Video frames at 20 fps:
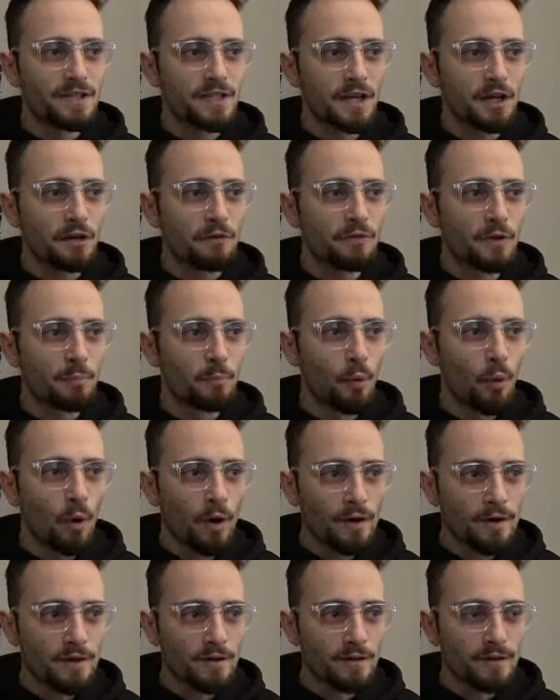center of the
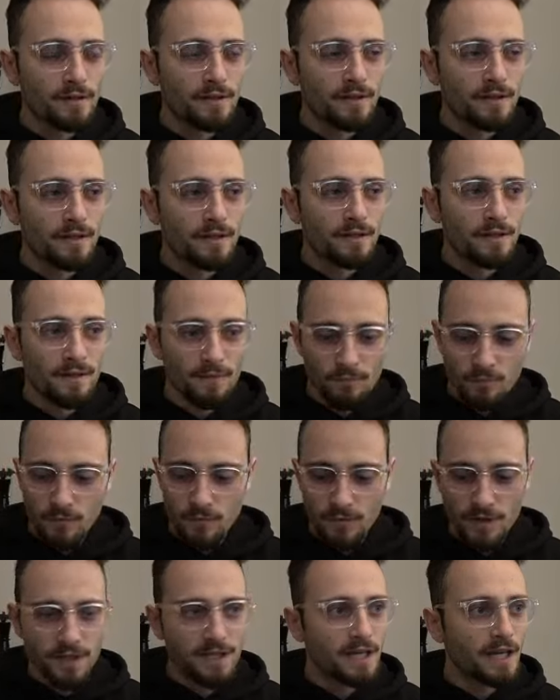board.
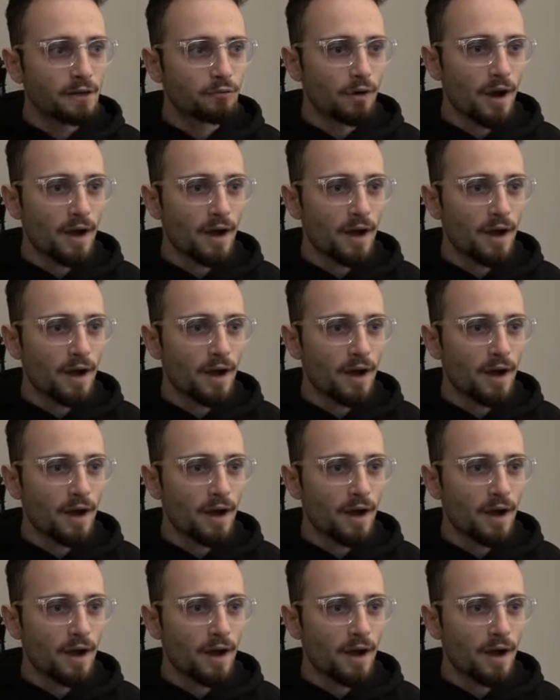The king